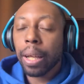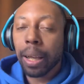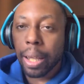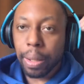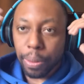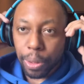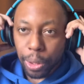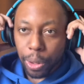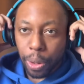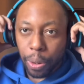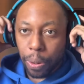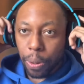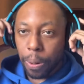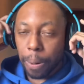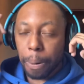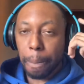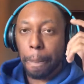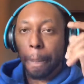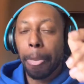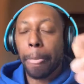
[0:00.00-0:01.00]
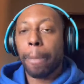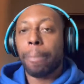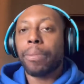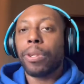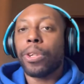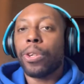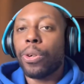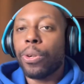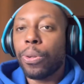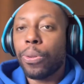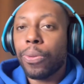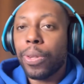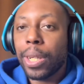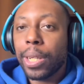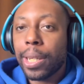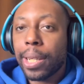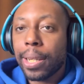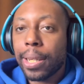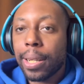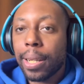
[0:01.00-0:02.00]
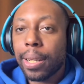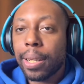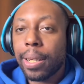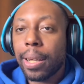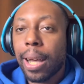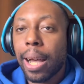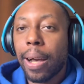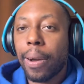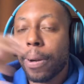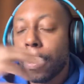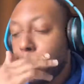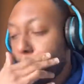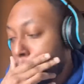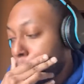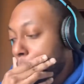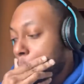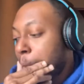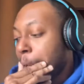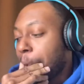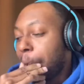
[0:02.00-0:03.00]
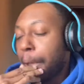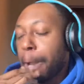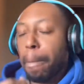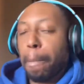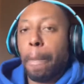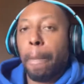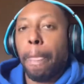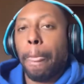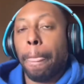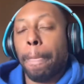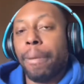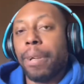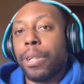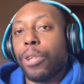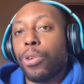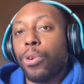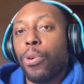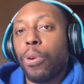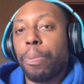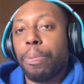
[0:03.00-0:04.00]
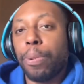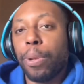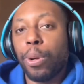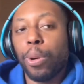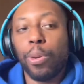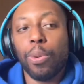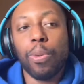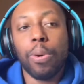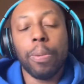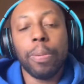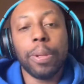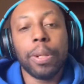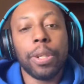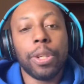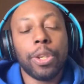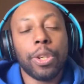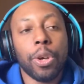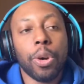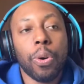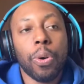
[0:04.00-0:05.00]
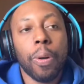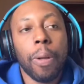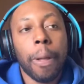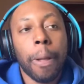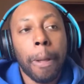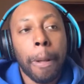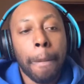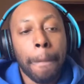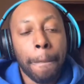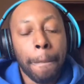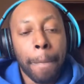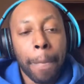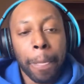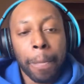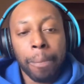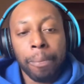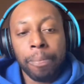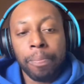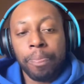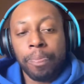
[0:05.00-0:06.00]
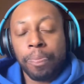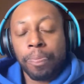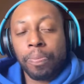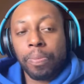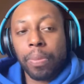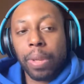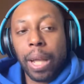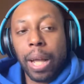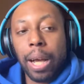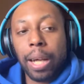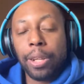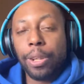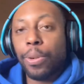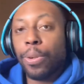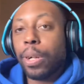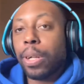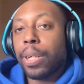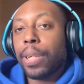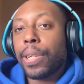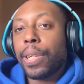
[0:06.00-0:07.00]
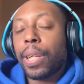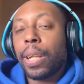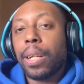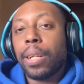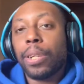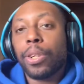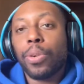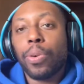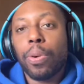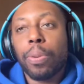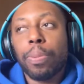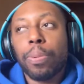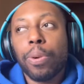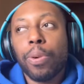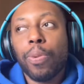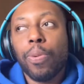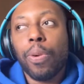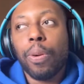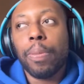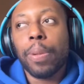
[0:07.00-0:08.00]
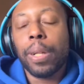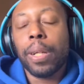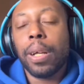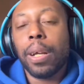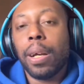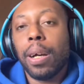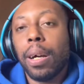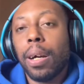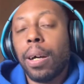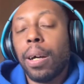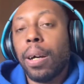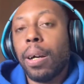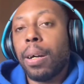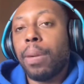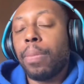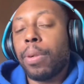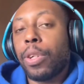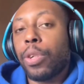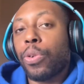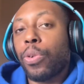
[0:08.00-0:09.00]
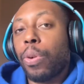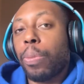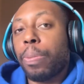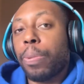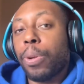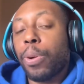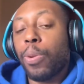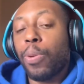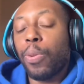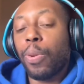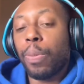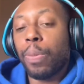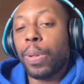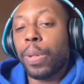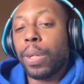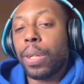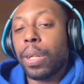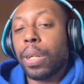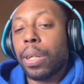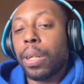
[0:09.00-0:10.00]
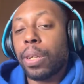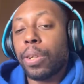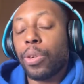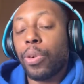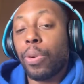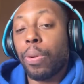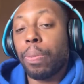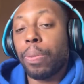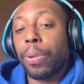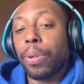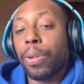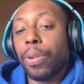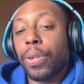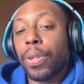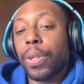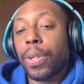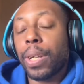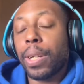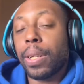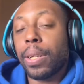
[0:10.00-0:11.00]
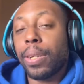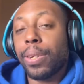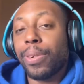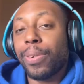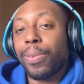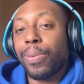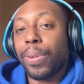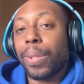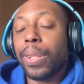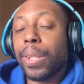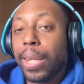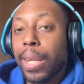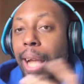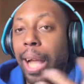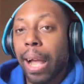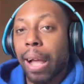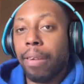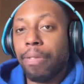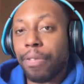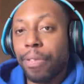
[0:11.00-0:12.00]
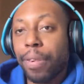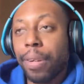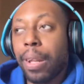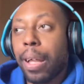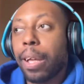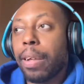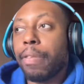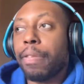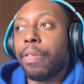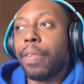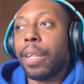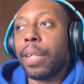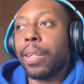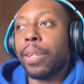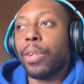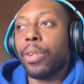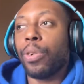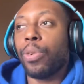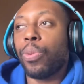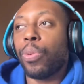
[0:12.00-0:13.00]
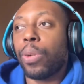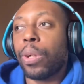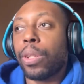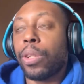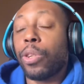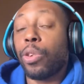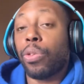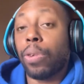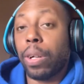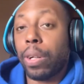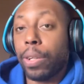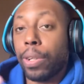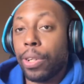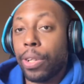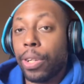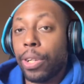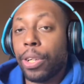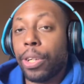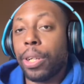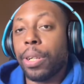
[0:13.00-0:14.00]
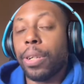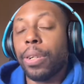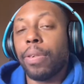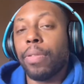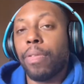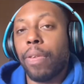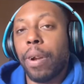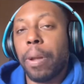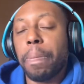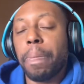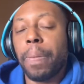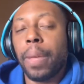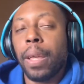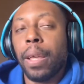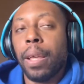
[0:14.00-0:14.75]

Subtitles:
Hey, what's going on? So this is to how to understand a Scorpio woman. So how do you understand a Scorpio woman? Scorpios, they deal with the afterlife. They deal with transition, right?